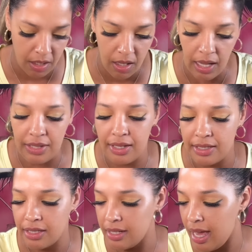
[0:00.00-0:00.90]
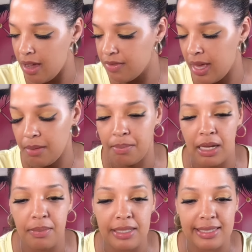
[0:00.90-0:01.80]
And they did have that
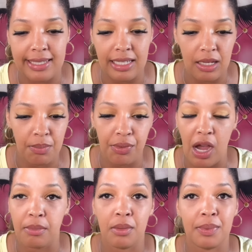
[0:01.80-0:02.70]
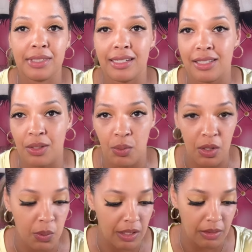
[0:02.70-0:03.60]
baby skin primer, but that doesn't work
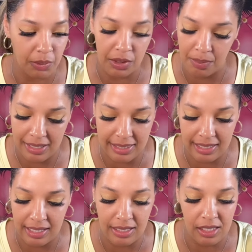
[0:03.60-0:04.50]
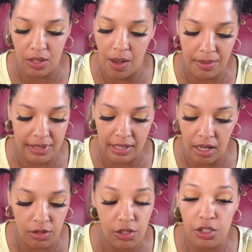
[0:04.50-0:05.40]
well with my skin. So I was like, I'll
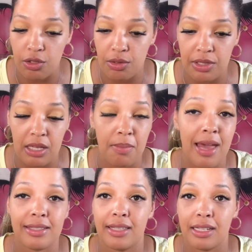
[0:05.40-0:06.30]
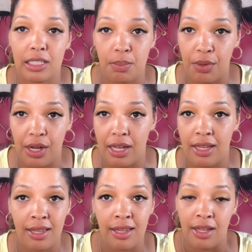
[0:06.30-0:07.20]
just use the matte setting spray
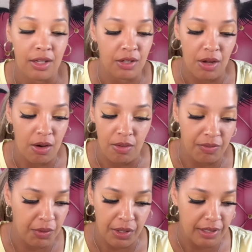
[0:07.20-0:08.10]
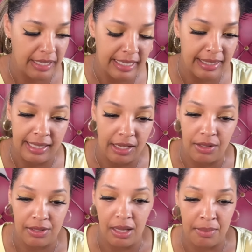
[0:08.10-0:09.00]
you know, for anything
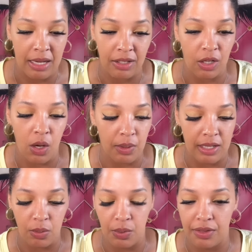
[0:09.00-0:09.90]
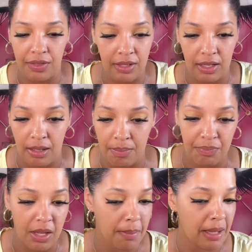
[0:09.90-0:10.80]
else. I'm not going to go in with the
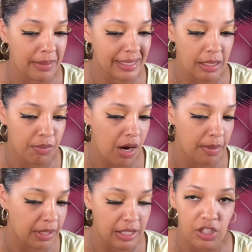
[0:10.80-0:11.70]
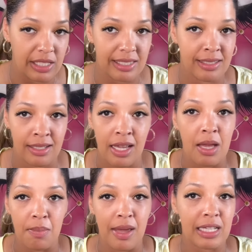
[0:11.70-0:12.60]
baby skin primer. It just
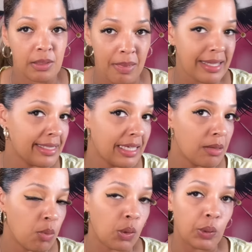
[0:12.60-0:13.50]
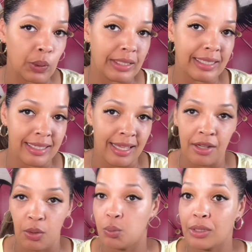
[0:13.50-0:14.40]
makes my skin more oily and I
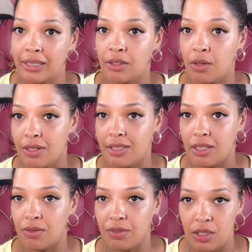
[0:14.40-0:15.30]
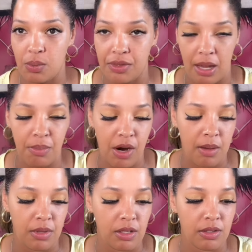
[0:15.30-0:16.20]
don't really notice a difference with that
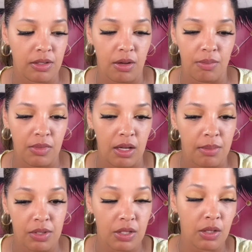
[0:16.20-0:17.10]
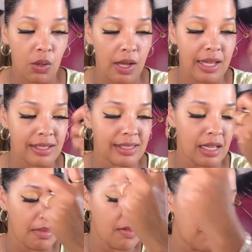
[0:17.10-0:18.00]
primer. So I'm just going to go ahead and set
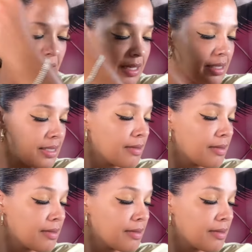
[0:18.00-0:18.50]
my face.